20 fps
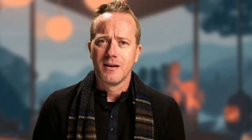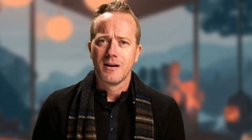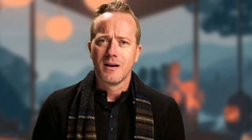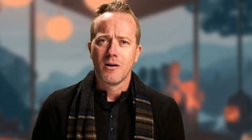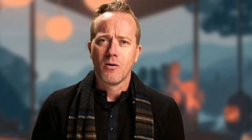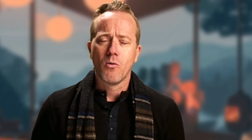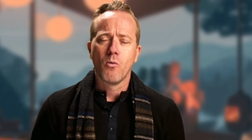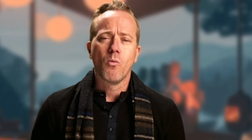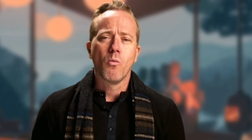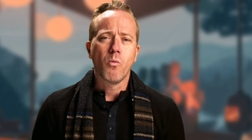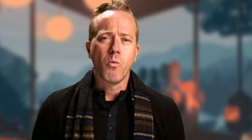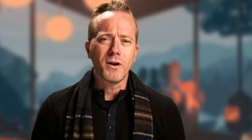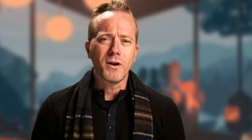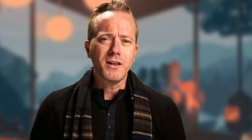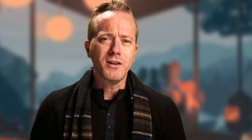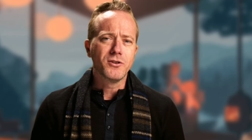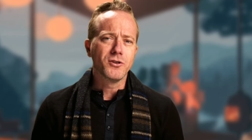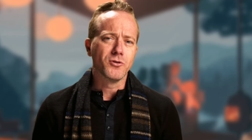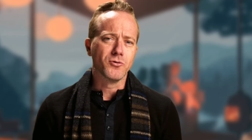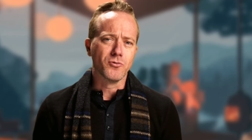What do
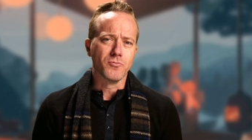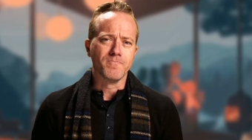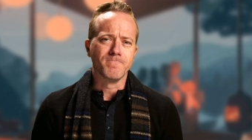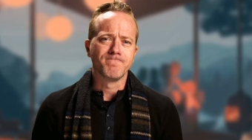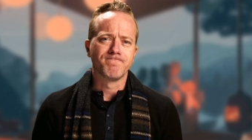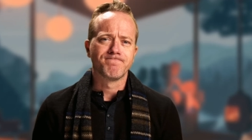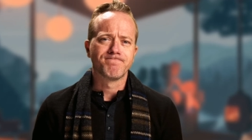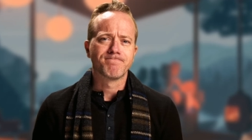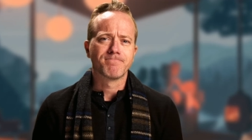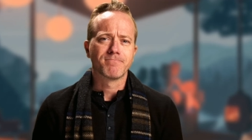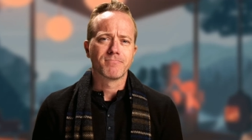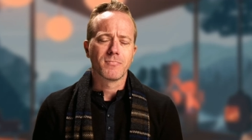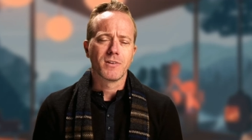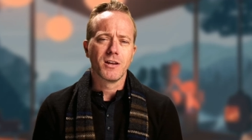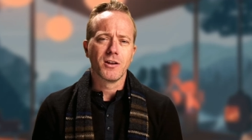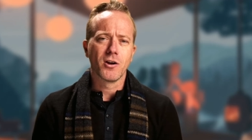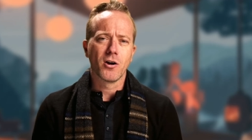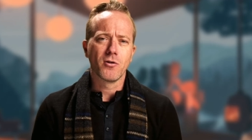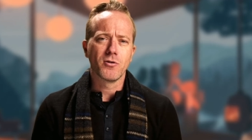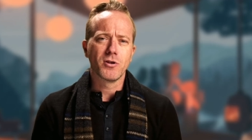you do?
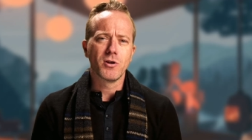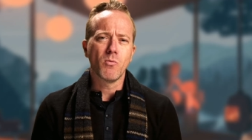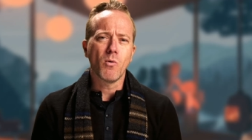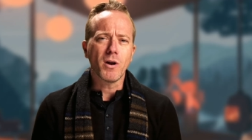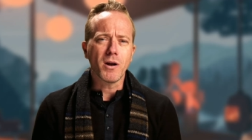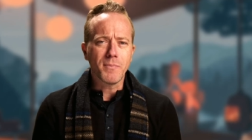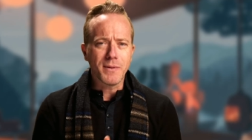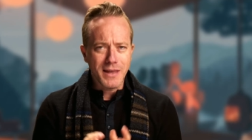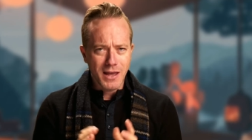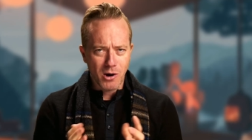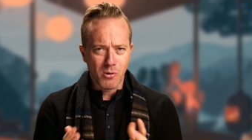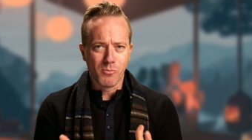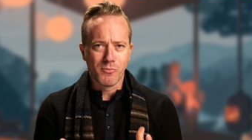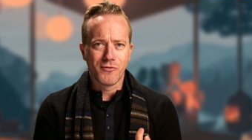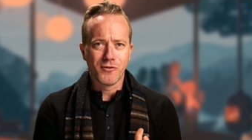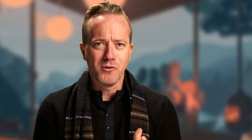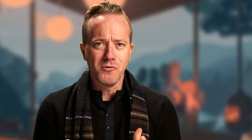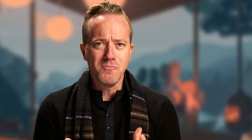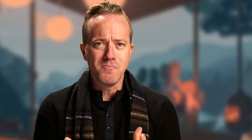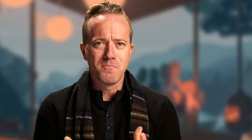You know, you want to be
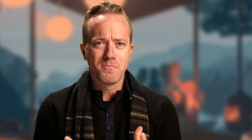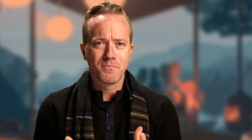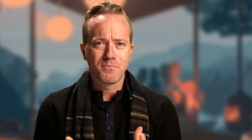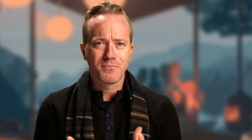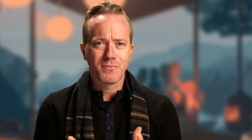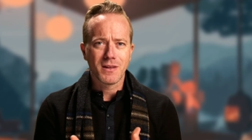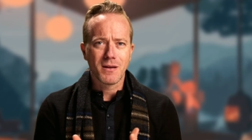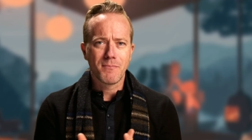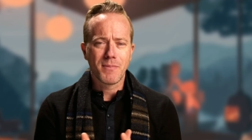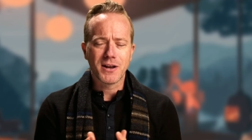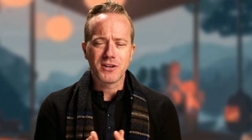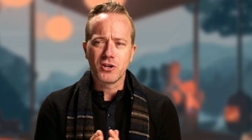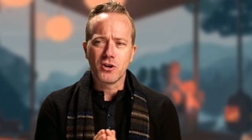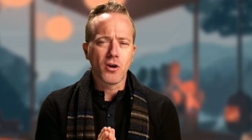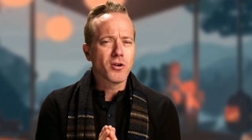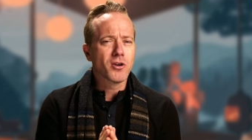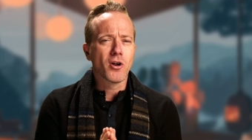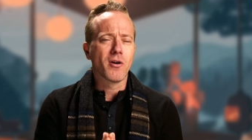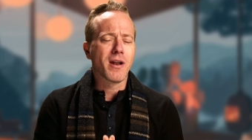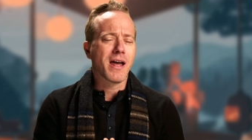helpful, but you know
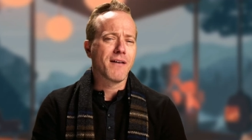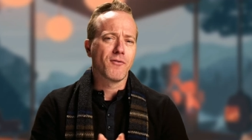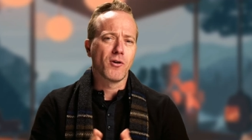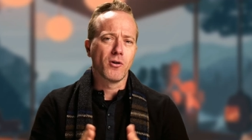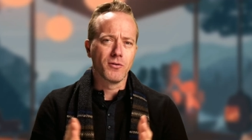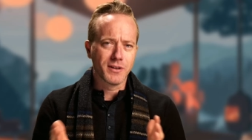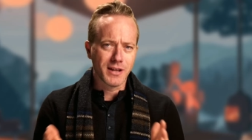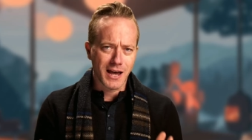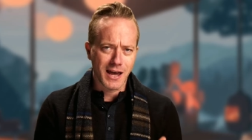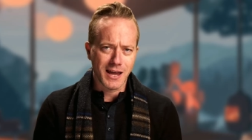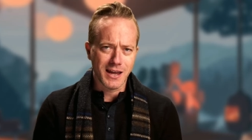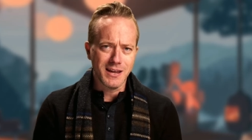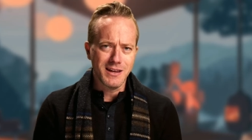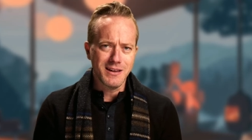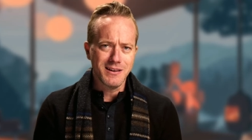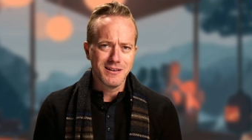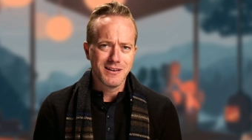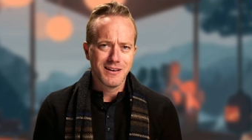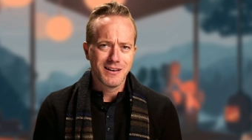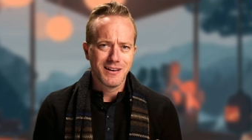you don't have all day.